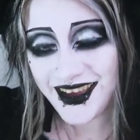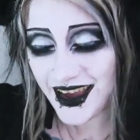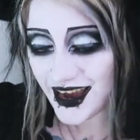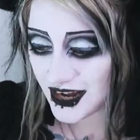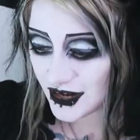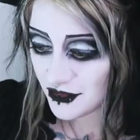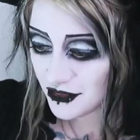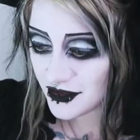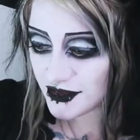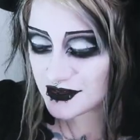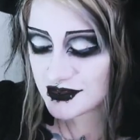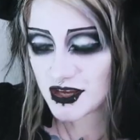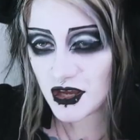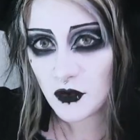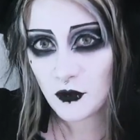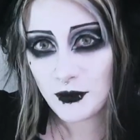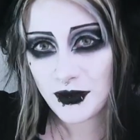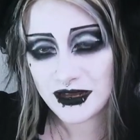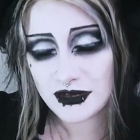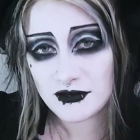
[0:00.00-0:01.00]
And if things
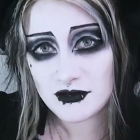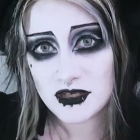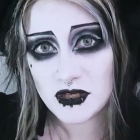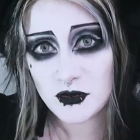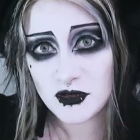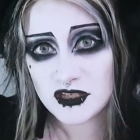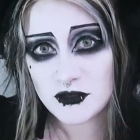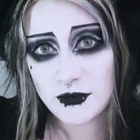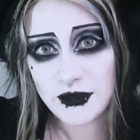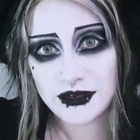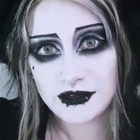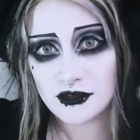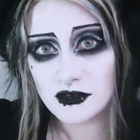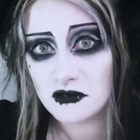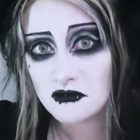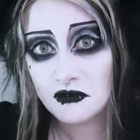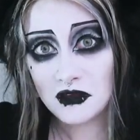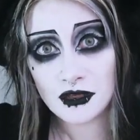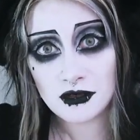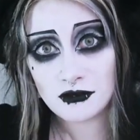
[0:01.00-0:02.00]
go better than you
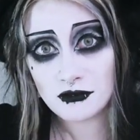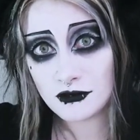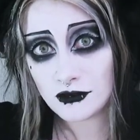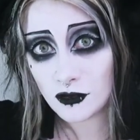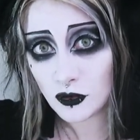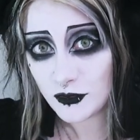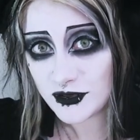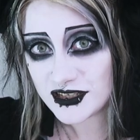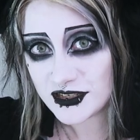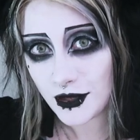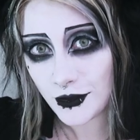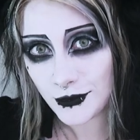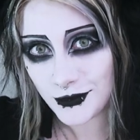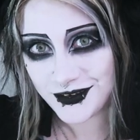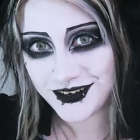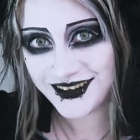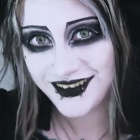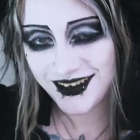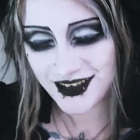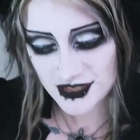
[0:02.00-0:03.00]
expected, then you'll be stoked.
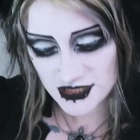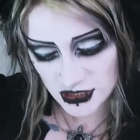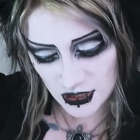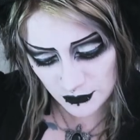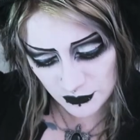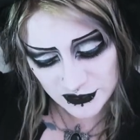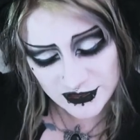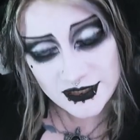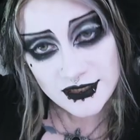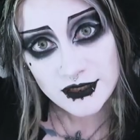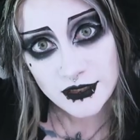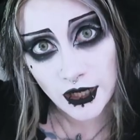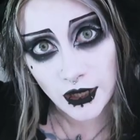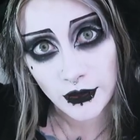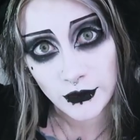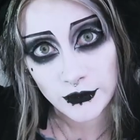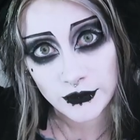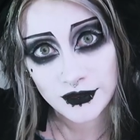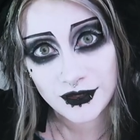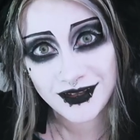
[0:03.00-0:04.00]
So I'm pretty
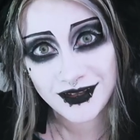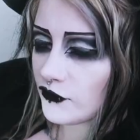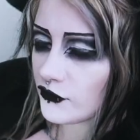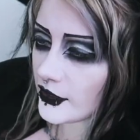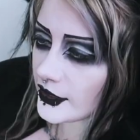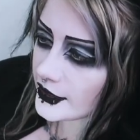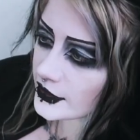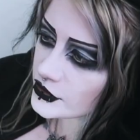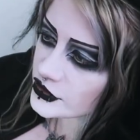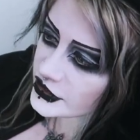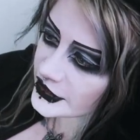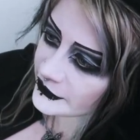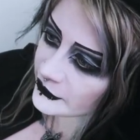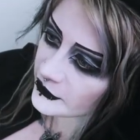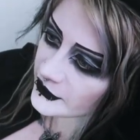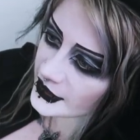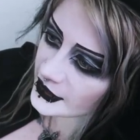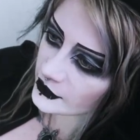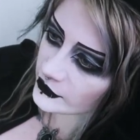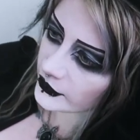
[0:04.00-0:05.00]
stoked. feel like in
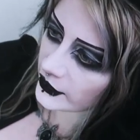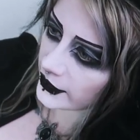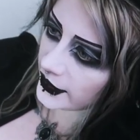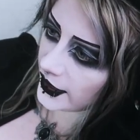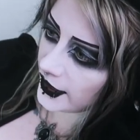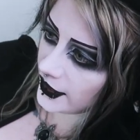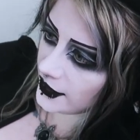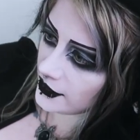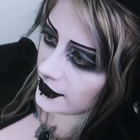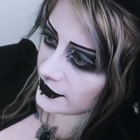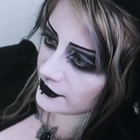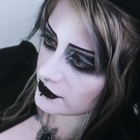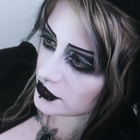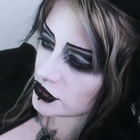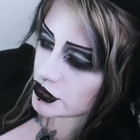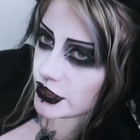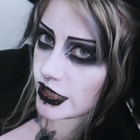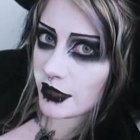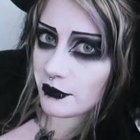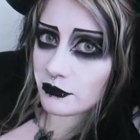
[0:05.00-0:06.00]
general they look okay, like the
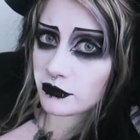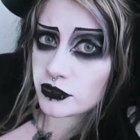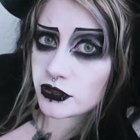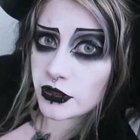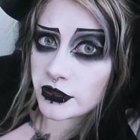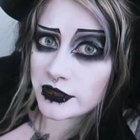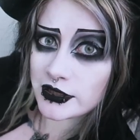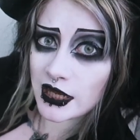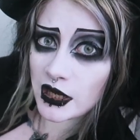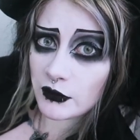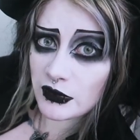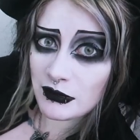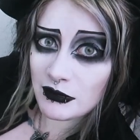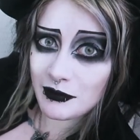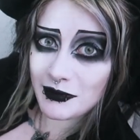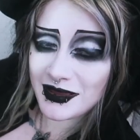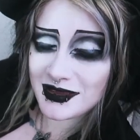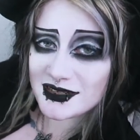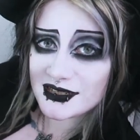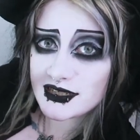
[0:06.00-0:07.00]
shape turned out
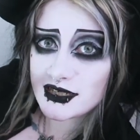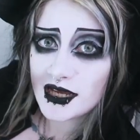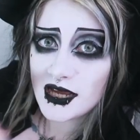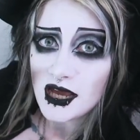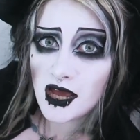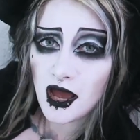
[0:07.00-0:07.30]
even better.